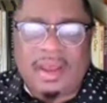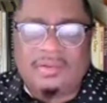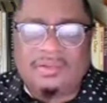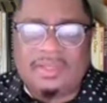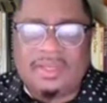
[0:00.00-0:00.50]

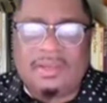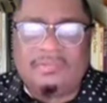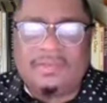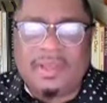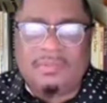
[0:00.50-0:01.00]
house
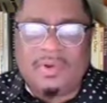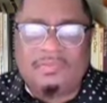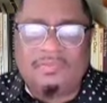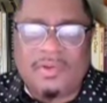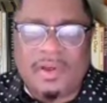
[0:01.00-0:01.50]
if
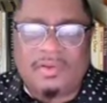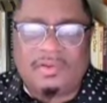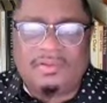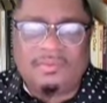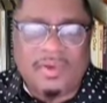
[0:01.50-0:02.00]
someone
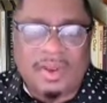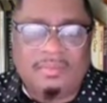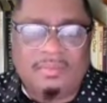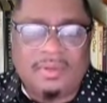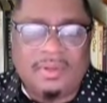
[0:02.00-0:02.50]
falls
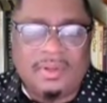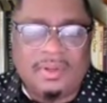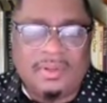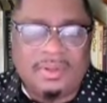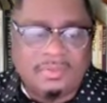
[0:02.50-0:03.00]
from
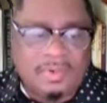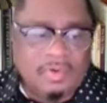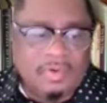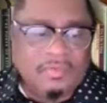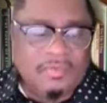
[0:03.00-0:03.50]
the
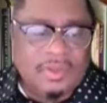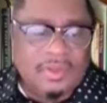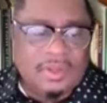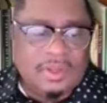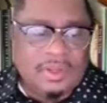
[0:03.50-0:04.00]
roof.
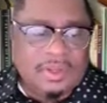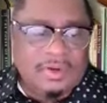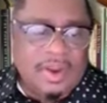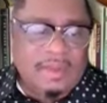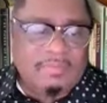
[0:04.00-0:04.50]

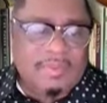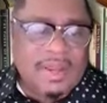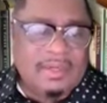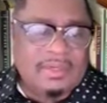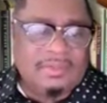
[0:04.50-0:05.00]
Do not
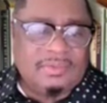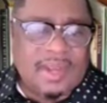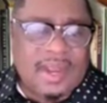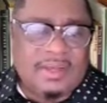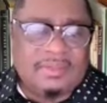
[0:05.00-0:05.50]
plant
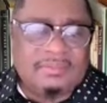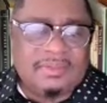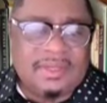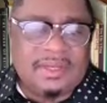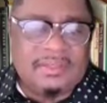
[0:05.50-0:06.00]
two kinds
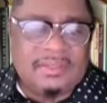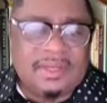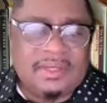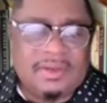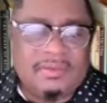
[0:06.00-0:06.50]
of
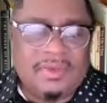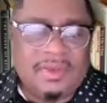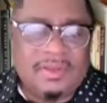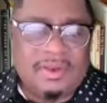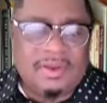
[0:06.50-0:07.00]
seeds in your
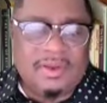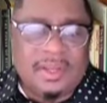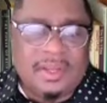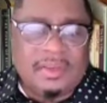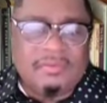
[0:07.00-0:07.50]

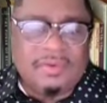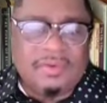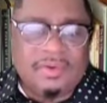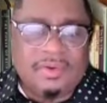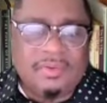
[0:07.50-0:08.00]
vineyard. If
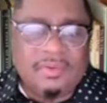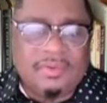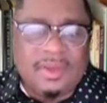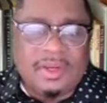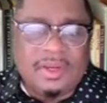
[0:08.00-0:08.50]
you
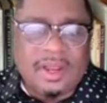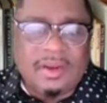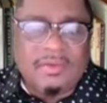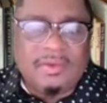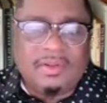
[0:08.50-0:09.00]
do,
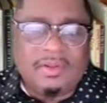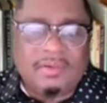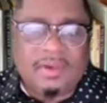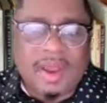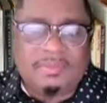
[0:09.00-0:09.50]
not only
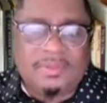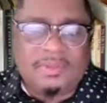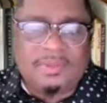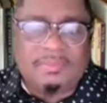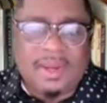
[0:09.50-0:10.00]
the
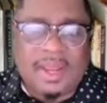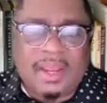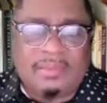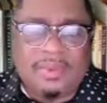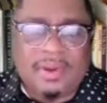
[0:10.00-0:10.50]
crops you
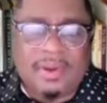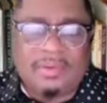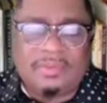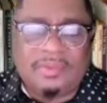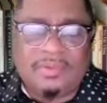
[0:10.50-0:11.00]
plant, but
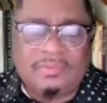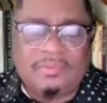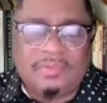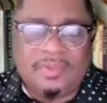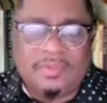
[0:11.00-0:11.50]
also
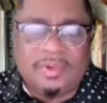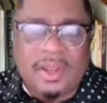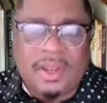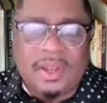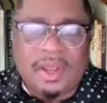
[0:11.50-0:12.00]
the fruit
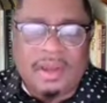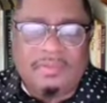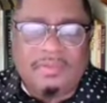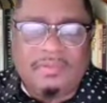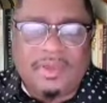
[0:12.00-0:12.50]

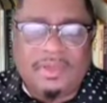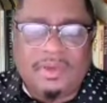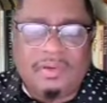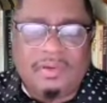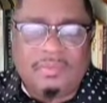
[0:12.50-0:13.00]
of the
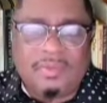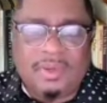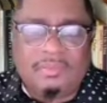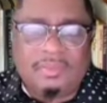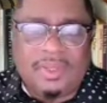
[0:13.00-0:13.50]
vineyard
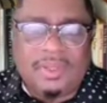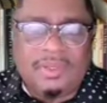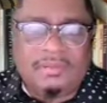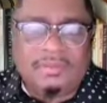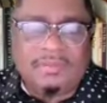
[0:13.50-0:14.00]
will
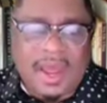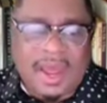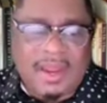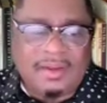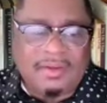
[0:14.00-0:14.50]
be
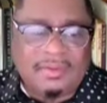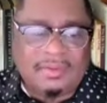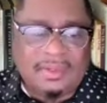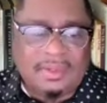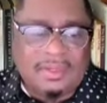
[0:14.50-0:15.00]
defiled.